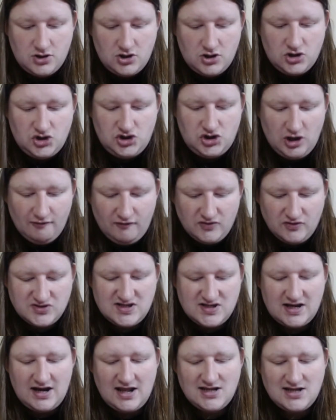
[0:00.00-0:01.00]
shuffles
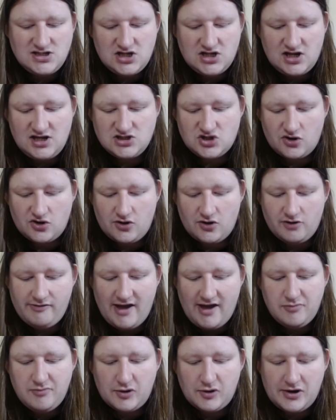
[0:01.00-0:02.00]
it into his or her
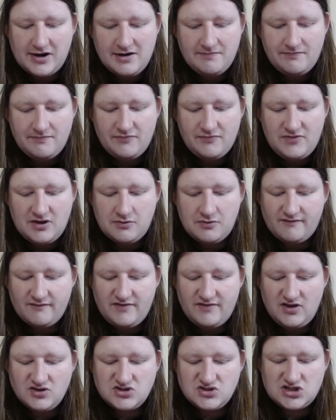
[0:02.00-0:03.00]
library, then
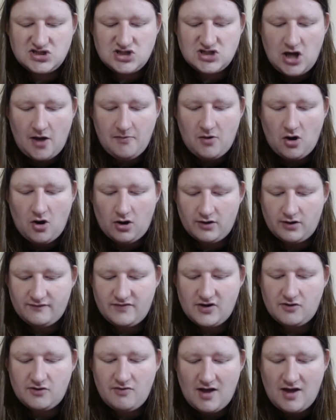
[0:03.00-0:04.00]
reveals the top card of
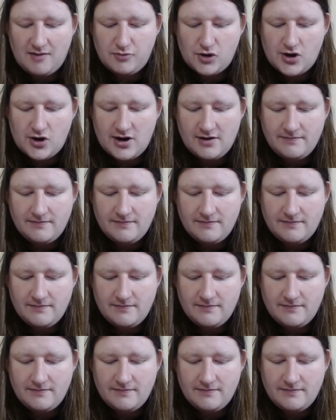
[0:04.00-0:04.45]
their library.